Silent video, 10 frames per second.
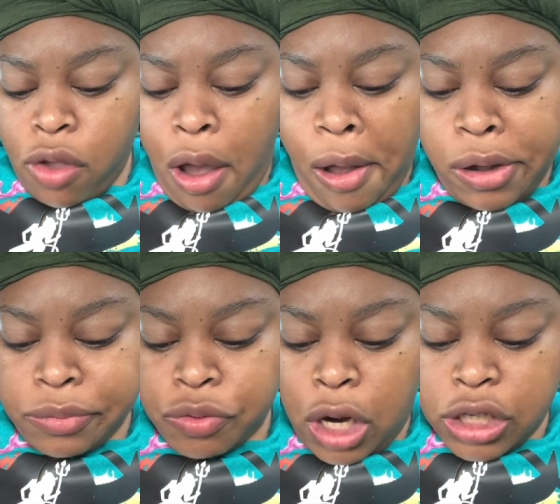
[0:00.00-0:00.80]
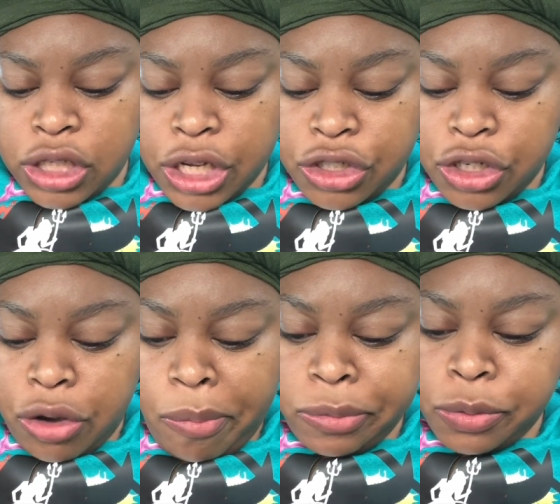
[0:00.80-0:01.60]
Our
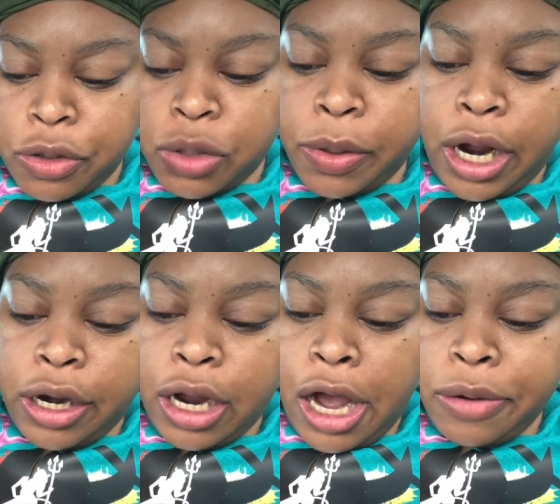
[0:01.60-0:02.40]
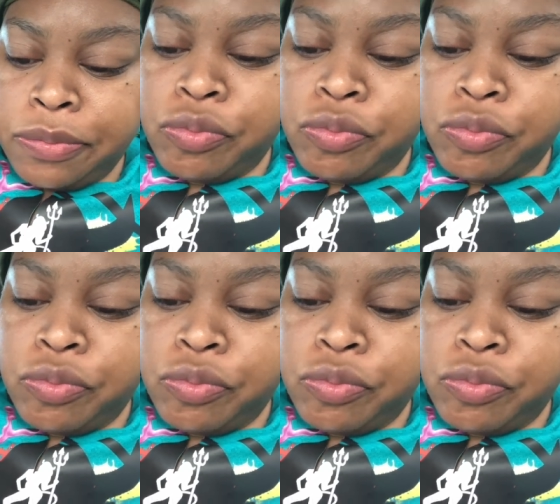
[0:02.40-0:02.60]
section, we're supposed to be there at 9.